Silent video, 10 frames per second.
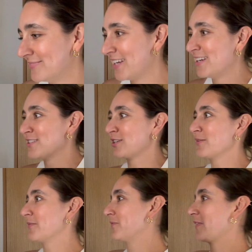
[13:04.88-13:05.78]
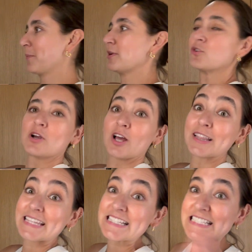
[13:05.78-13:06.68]
I'm gonna try
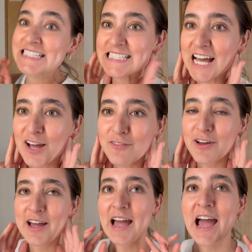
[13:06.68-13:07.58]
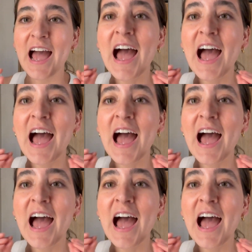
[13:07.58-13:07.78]
on this stuff. I feel